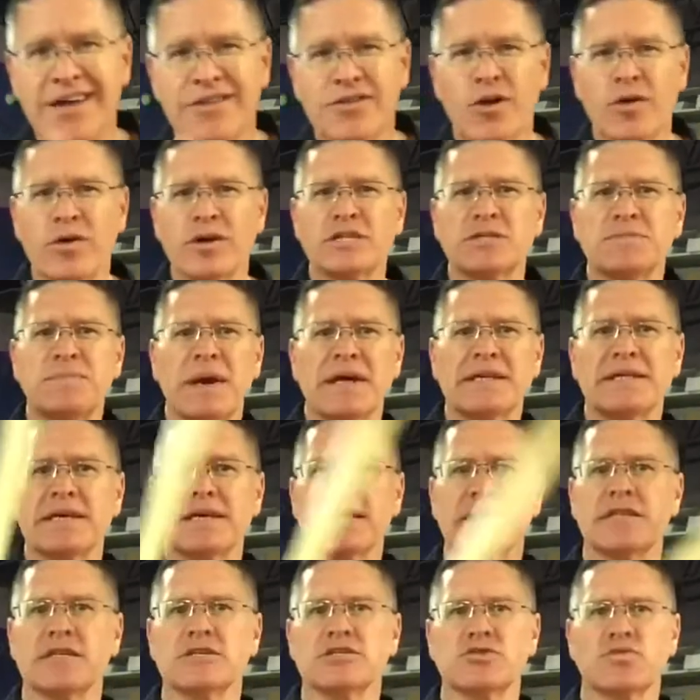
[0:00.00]
Don't expect to
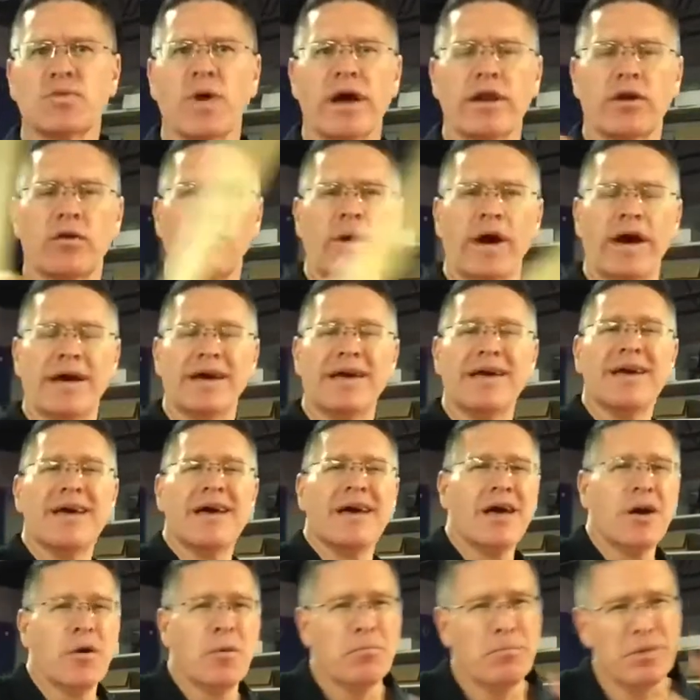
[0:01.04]
get this right away,
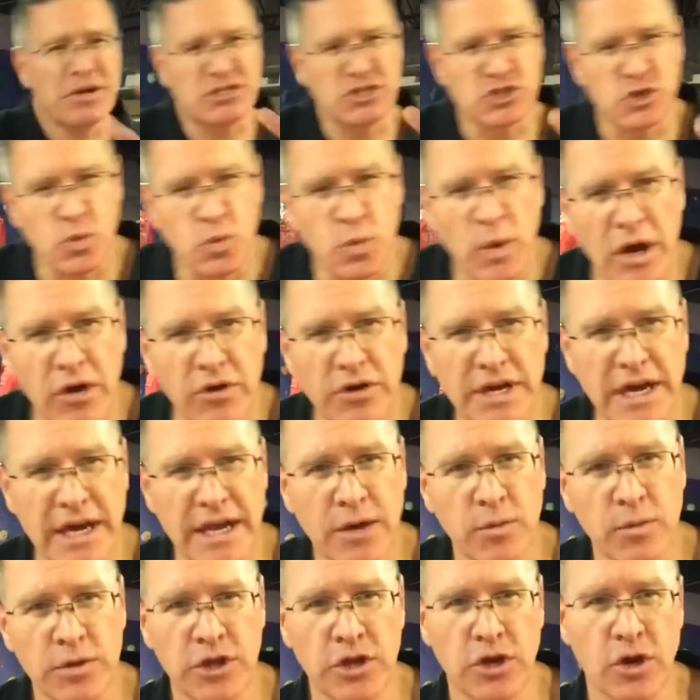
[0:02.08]
but you will get
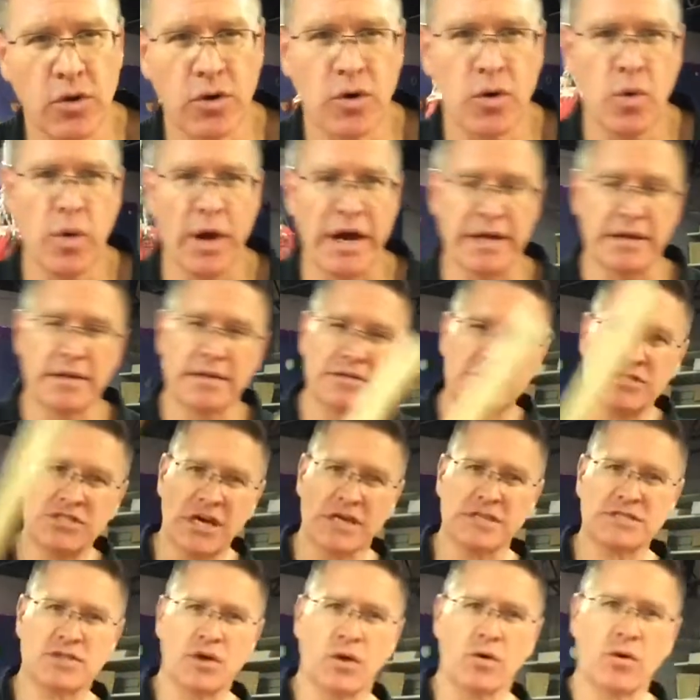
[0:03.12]
it when you don't quit.
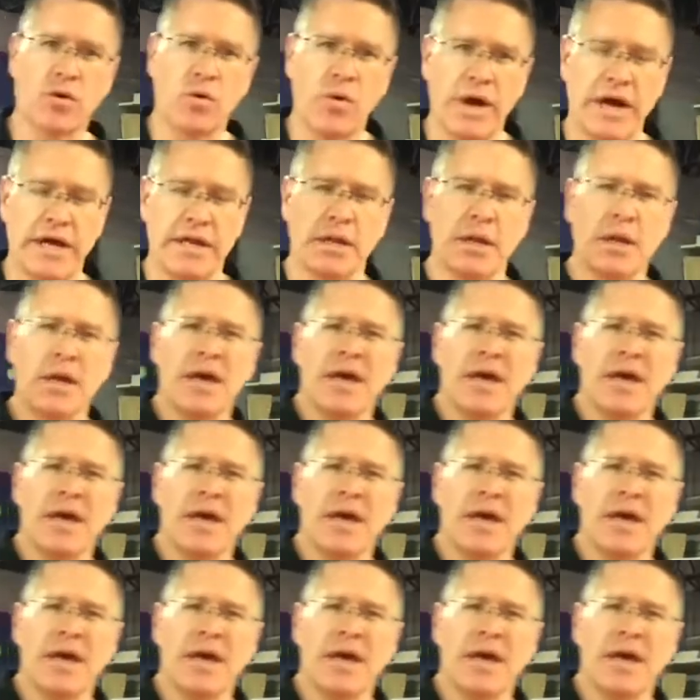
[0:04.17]
Just don't quit.